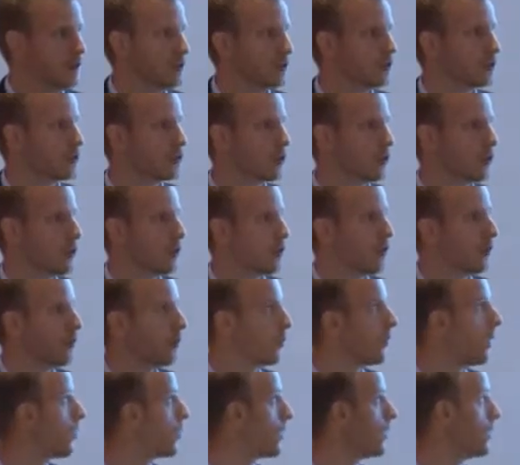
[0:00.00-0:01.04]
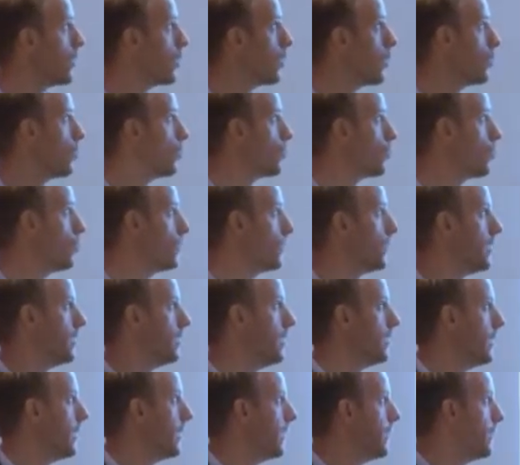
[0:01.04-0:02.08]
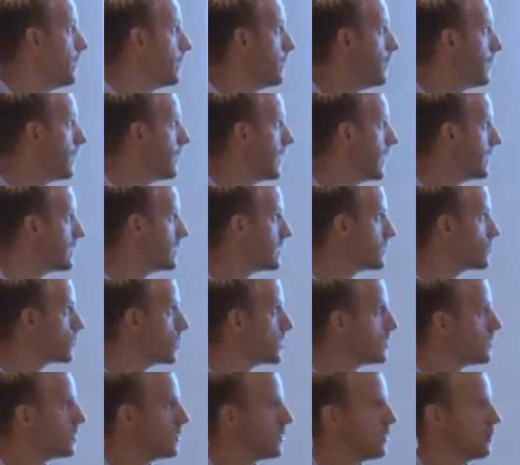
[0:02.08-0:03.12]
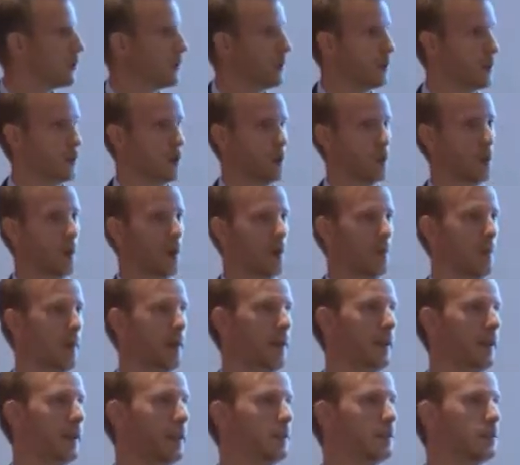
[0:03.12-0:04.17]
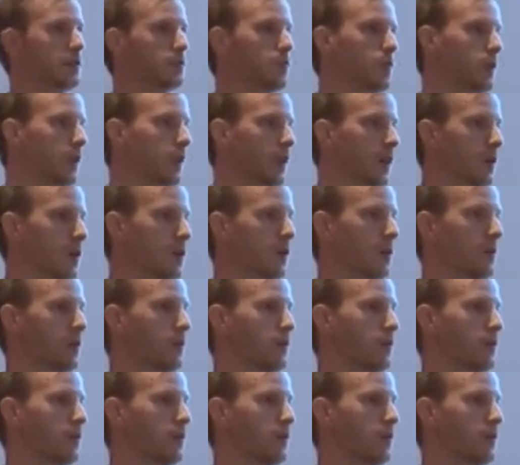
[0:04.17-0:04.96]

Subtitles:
So now we know the hedging strategy, we know our mandates, we now